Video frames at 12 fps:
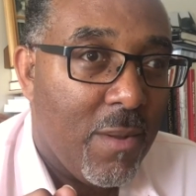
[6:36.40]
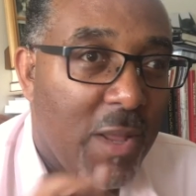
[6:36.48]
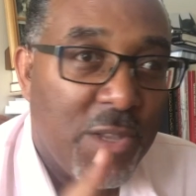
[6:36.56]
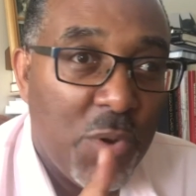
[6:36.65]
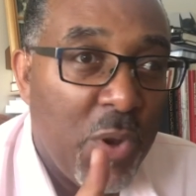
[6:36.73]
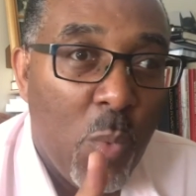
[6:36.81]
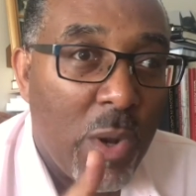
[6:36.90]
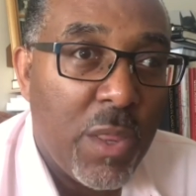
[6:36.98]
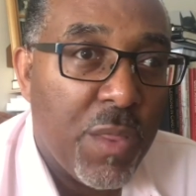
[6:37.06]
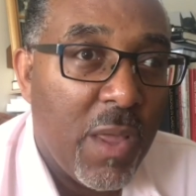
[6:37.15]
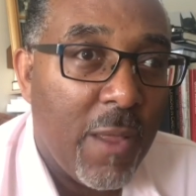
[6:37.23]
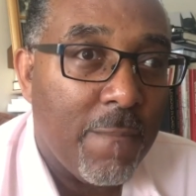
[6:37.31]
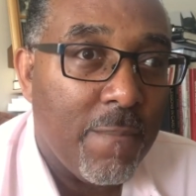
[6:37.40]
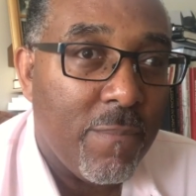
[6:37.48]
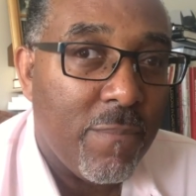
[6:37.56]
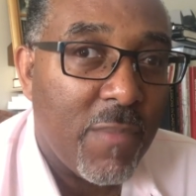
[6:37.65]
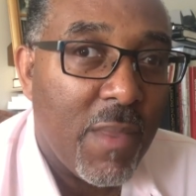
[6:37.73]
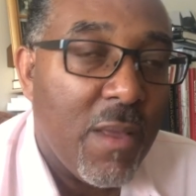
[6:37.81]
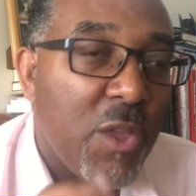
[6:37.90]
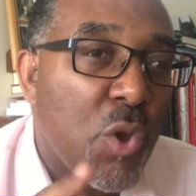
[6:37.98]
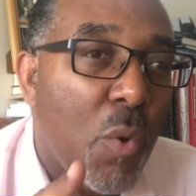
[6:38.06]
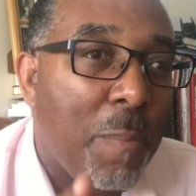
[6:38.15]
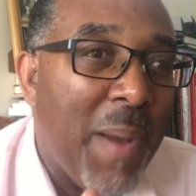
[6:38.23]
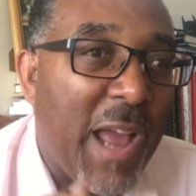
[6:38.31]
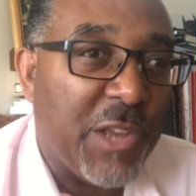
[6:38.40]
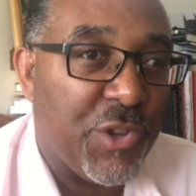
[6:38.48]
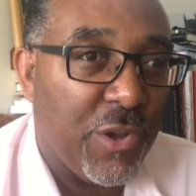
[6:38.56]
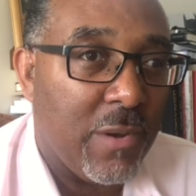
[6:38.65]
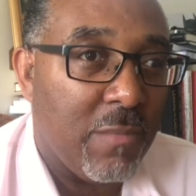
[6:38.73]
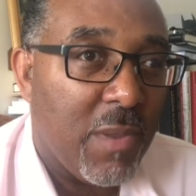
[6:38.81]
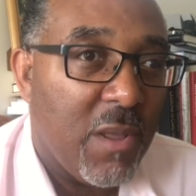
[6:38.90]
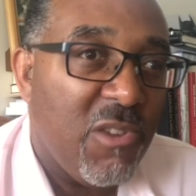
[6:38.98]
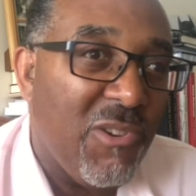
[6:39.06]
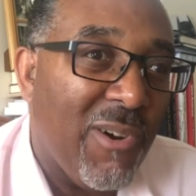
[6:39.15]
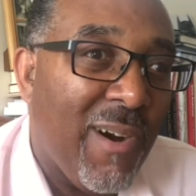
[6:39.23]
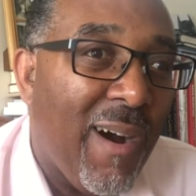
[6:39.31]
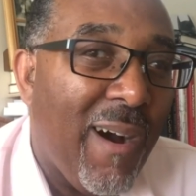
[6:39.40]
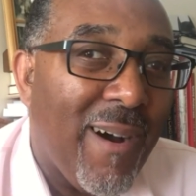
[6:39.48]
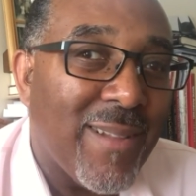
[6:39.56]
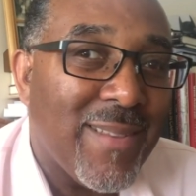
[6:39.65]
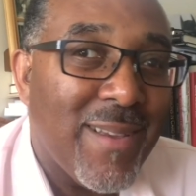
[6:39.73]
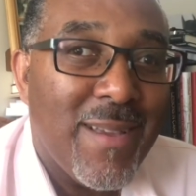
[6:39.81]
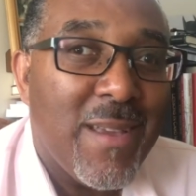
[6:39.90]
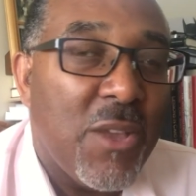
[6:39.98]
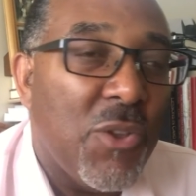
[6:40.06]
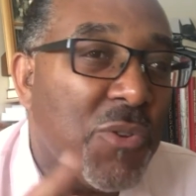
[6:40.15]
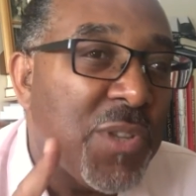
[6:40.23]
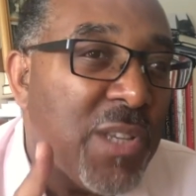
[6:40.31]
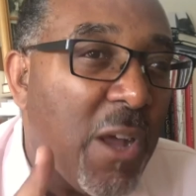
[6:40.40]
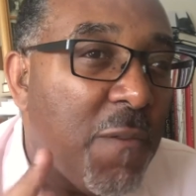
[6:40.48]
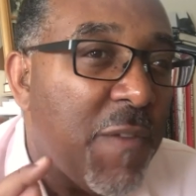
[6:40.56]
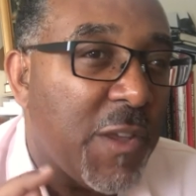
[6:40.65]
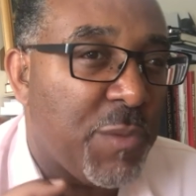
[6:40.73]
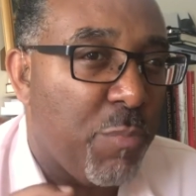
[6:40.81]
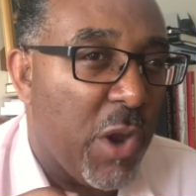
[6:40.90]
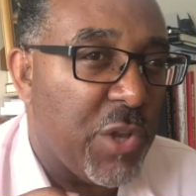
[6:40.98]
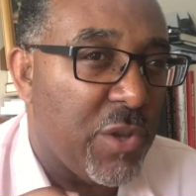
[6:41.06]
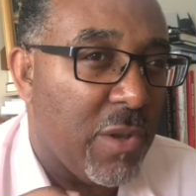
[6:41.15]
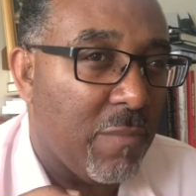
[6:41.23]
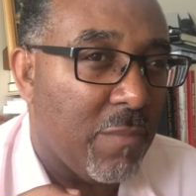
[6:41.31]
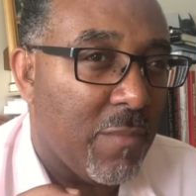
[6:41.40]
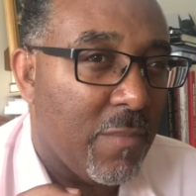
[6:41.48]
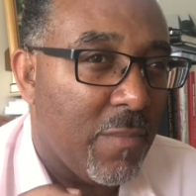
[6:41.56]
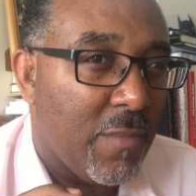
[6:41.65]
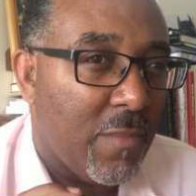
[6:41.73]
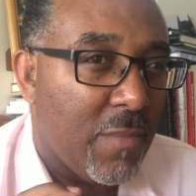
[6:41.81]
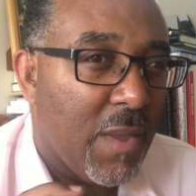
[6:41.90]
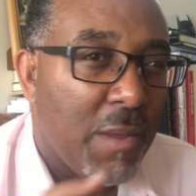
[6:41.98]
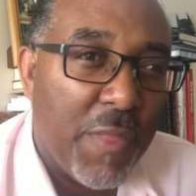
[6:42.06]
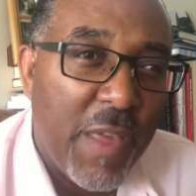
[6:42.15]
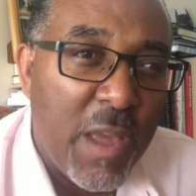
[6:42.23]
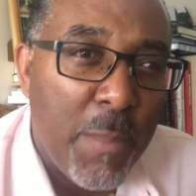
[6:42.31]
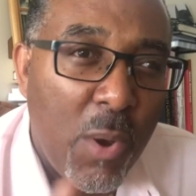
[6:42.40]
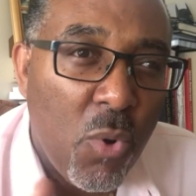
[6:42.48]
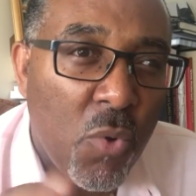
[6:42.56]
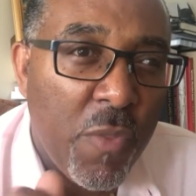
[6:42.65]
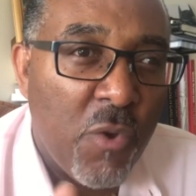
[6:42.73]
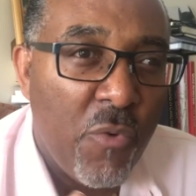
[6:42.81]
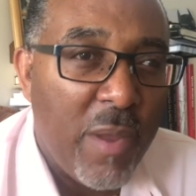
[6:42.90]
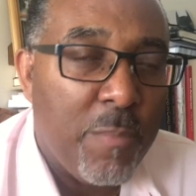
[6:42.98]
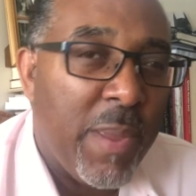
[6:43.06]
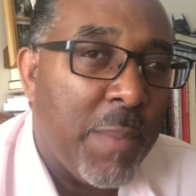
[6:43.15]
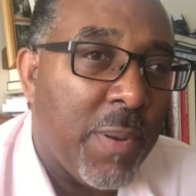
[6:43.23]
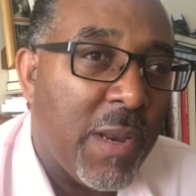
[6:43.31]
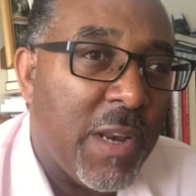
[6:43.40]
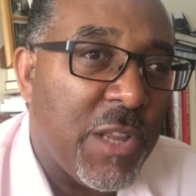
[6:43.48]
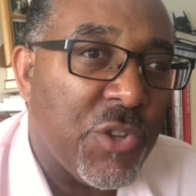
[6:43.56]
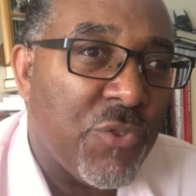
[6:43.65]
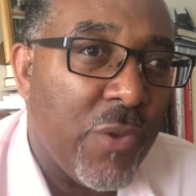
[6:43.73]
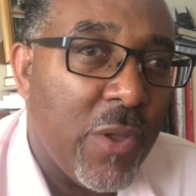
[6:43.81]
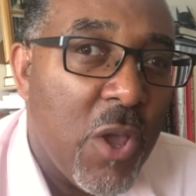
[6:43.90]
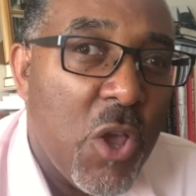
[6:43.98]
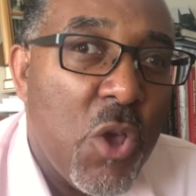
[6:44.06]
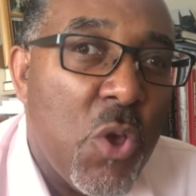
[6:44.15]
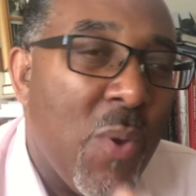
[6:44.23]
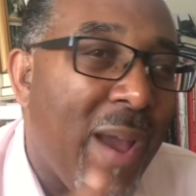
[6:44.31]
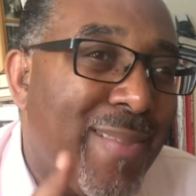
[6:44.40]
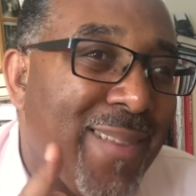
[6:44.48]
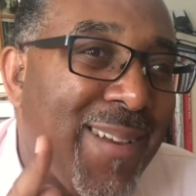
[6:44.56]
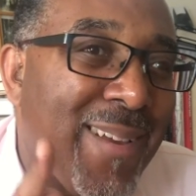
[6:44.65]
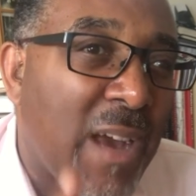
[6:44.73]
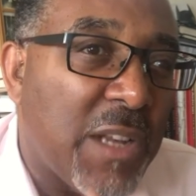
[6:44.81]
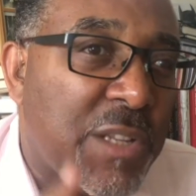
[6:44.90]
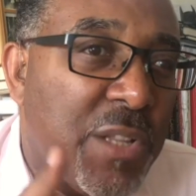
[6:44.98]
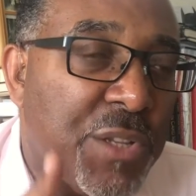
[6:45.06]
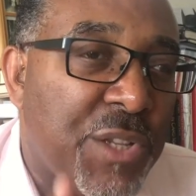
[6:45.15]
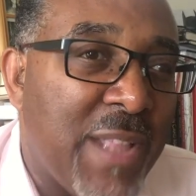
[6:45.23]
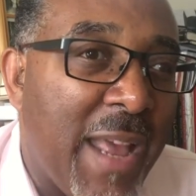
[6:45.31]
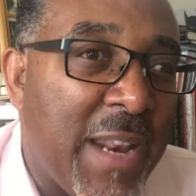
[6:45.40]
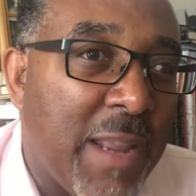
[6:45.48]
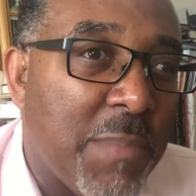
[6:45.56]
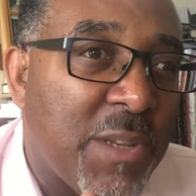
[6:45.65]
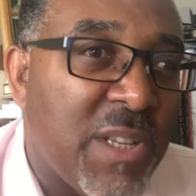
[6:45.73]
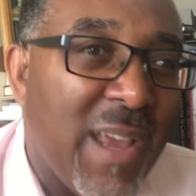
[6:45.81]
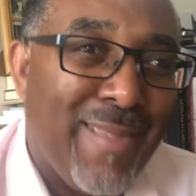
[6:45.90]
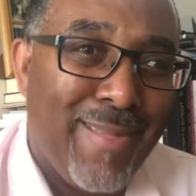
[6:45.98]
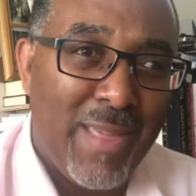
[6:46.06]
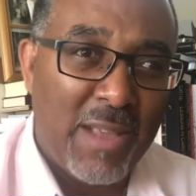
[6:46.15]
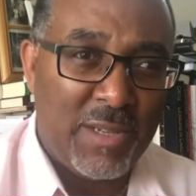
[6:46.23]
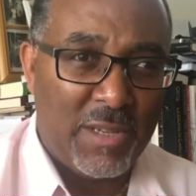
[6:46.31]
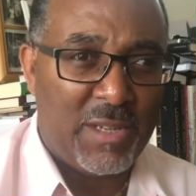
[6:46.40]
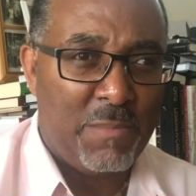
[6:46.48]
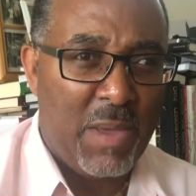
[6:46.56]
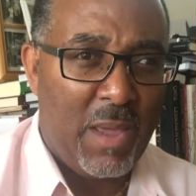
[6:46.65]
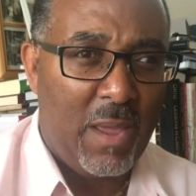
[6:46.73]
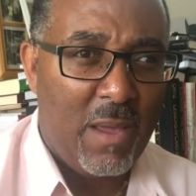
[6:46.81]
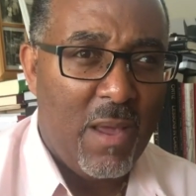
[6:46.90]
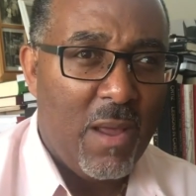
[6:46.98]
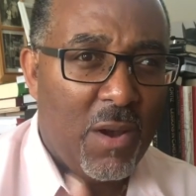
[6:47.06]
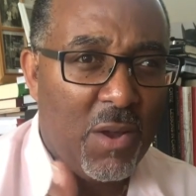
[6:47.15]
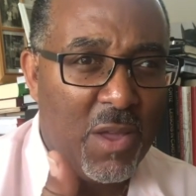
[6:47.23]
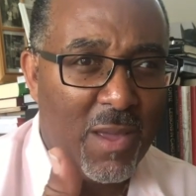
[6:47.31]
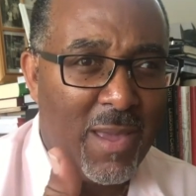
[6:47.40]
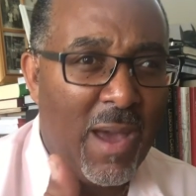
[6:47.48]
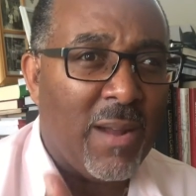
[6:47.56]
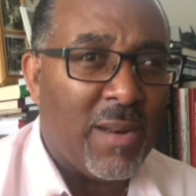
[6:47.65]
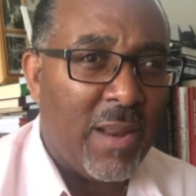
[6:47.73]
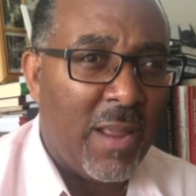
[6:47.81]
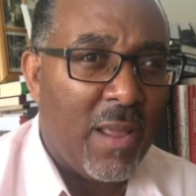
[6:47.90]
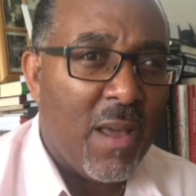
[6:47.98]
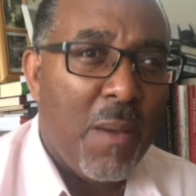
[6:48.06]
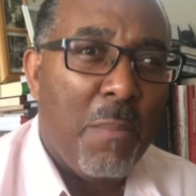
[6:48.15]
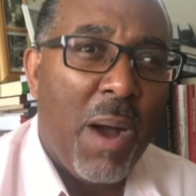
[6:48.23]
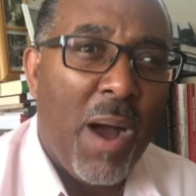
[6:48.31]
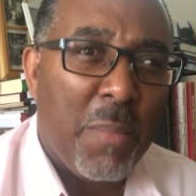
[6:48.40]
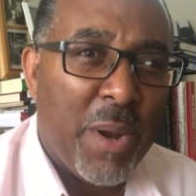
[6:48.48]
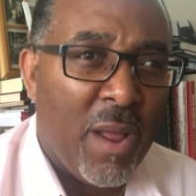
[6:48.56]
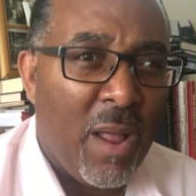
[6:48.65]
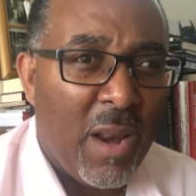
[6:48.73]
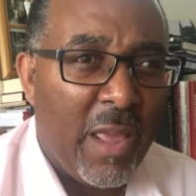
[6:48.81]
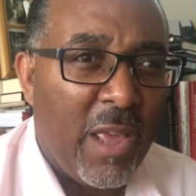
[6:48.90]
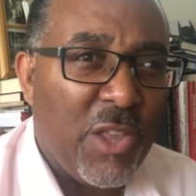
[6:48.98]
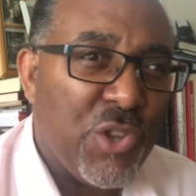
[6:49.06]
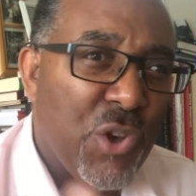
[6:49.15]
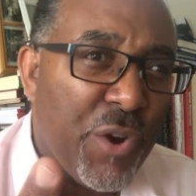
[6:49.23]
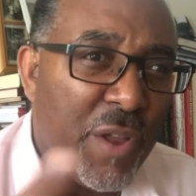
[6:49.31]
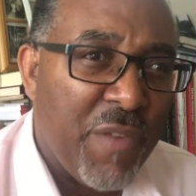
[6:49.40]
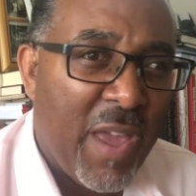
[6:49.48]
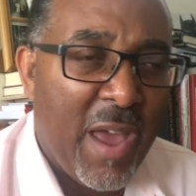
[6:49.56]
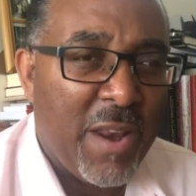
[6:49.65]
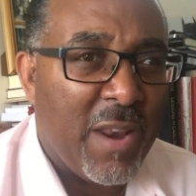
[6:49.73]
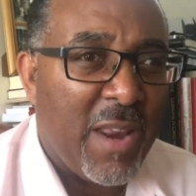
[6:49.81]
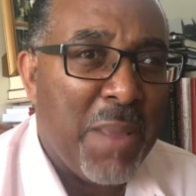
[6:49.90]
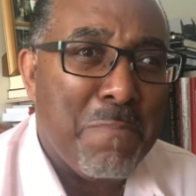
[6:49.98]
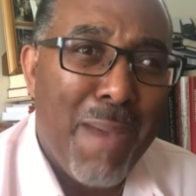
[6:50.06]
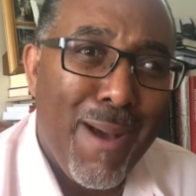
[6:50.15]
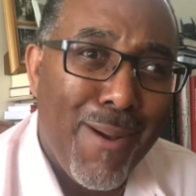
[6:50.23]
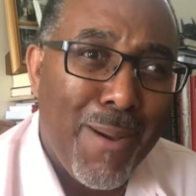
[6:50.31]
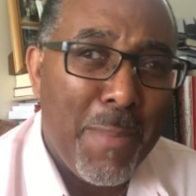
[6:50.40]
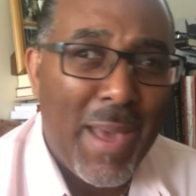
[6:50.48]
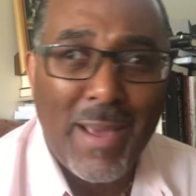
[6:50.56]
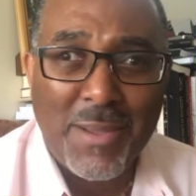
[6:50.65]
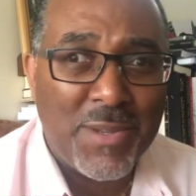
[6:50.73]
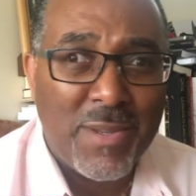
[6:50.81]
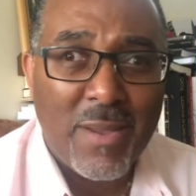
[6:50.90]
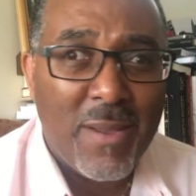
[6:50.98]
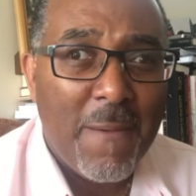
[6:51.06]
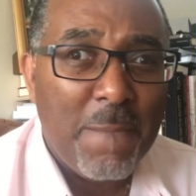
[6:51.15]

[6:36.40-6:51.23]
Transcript: It's only one thing your passion, your heart, your self expression. Think about all the great people in history who had the guts to stand up and say, This is me. Look at Gandhi, Muhammad Ali, John F. Kennedy, Malcolm X.